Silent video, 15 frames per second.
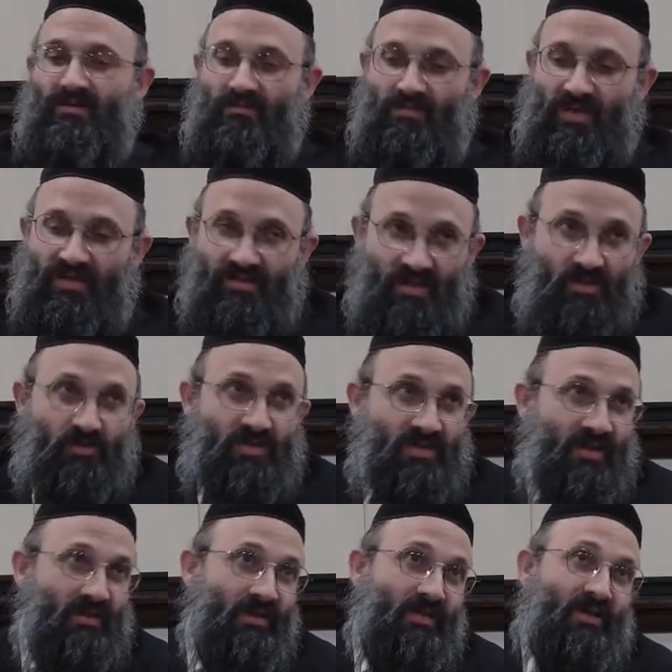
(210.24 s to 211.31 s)
Because
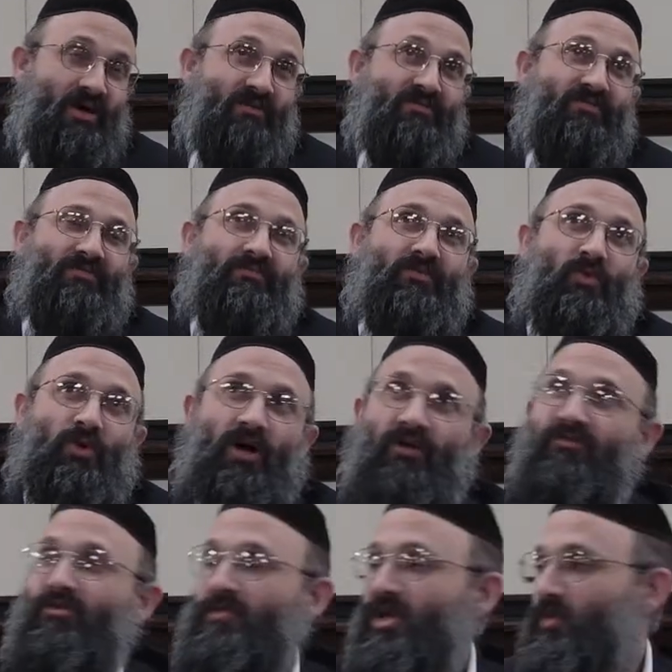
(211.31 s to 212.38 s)
interestingly enough, we're all
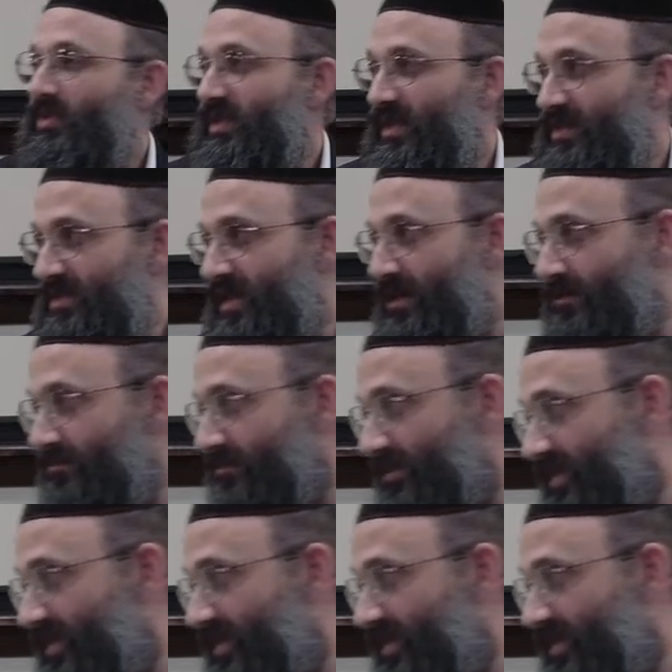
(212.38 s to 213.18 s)
familiar with the Chazal,